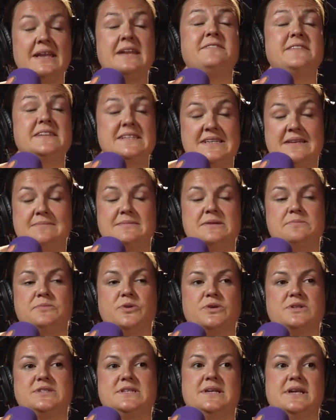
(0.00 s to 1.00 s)
and if it's deemed
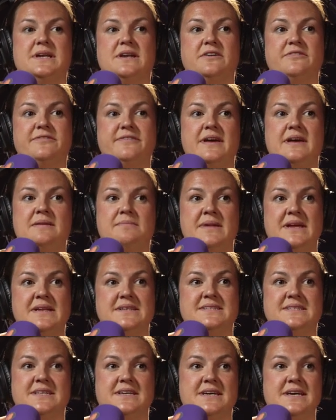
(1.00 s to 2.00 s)
important enough, it
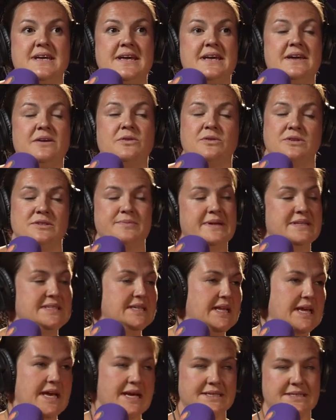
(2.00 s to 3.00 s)
means that it
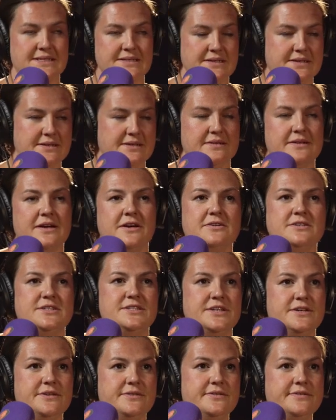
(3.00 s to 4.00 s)
automatically has to go
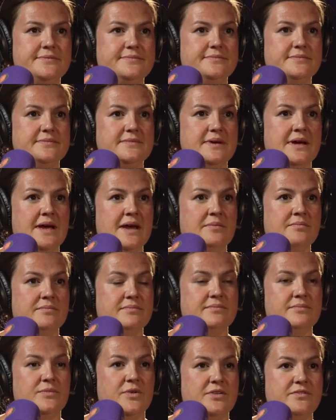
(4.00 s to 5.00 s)
to
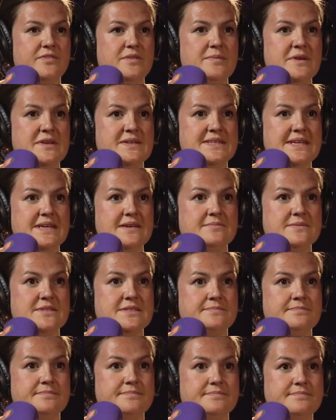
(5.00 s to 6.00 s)
um, one of the
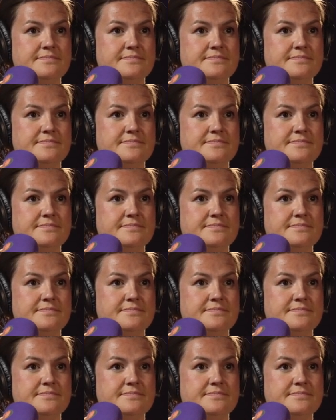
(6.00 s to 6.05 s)
museums.